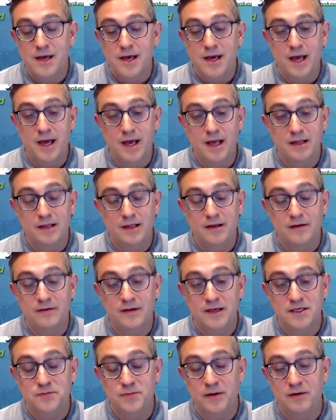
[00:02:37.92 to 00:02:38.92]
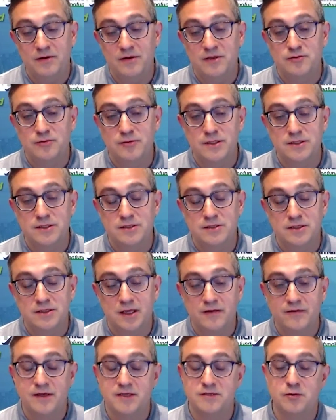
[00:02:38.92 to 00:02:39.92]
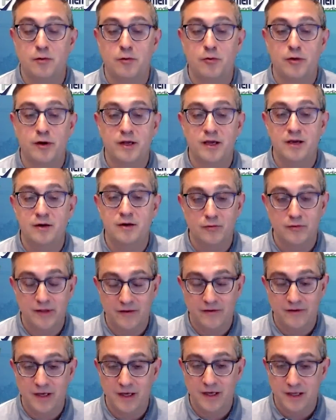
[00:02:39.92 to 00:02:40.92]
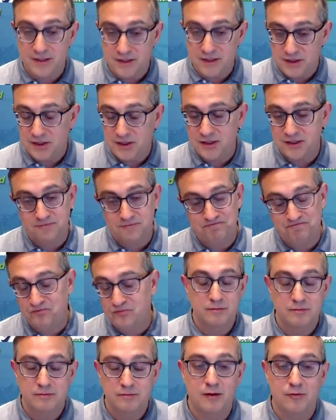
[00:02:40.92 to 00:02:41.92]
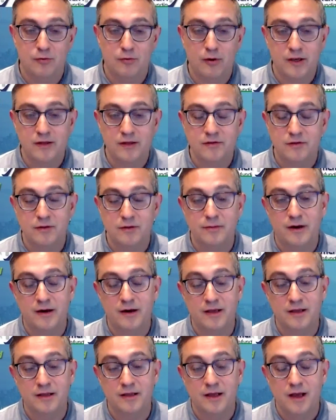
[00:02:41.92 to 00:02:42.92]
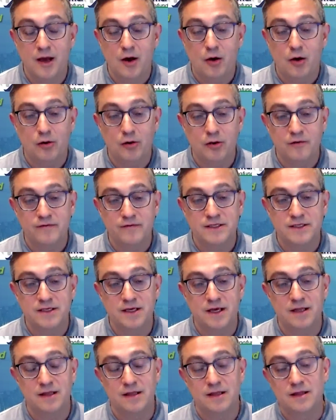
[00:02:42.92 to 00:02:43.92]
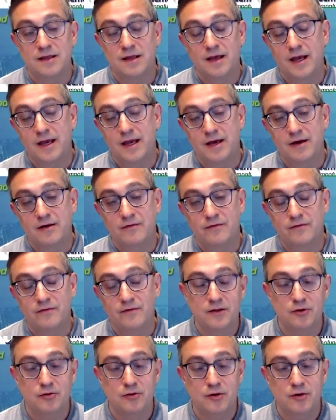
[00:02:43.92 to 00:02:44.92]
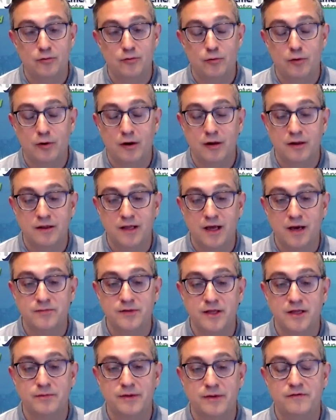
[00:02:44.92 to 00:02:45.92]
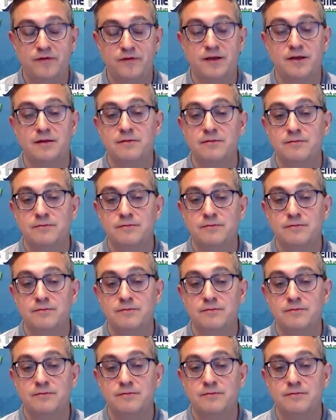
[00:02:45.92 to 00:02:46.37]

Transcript: And the experience was like this. We were working with other kids, just walking to the market. All of a sudden, I have dirty water dumped at my feet,